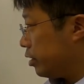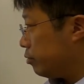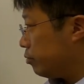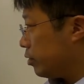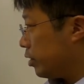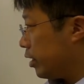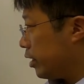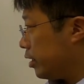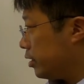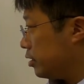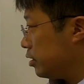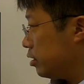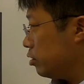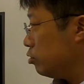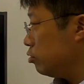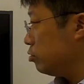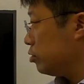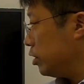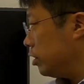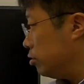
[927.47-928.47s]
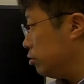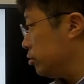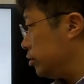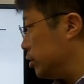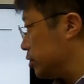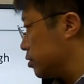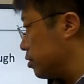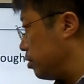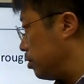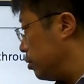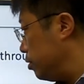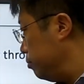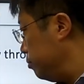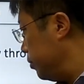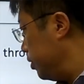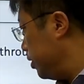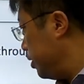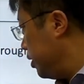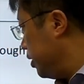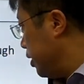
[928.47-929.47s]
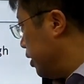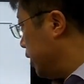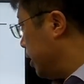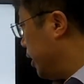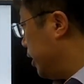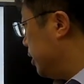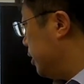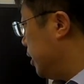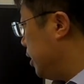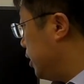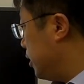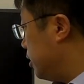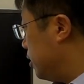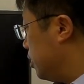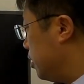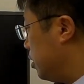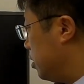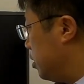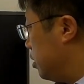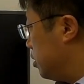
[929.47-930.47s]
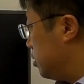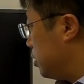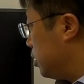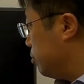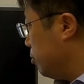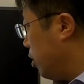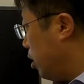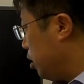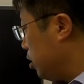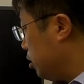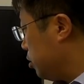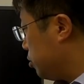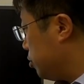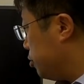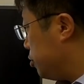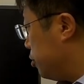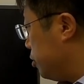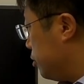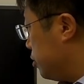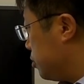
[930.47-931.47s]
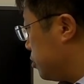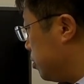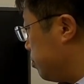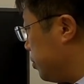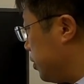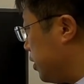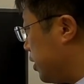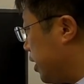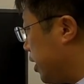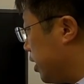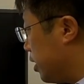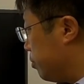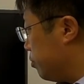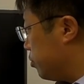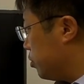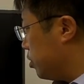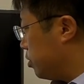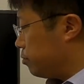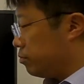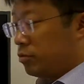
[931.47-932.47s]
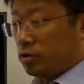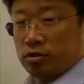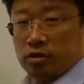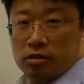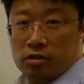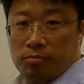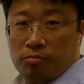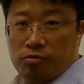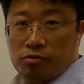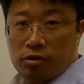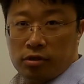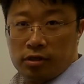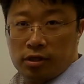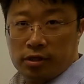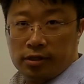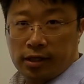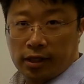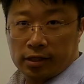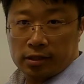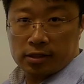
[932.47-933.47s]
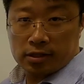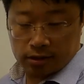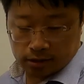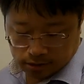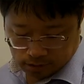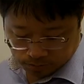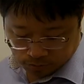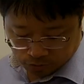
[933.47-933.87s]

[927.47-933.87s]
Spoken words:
we elute this column, and then the monitor, the PI, this is a purity index.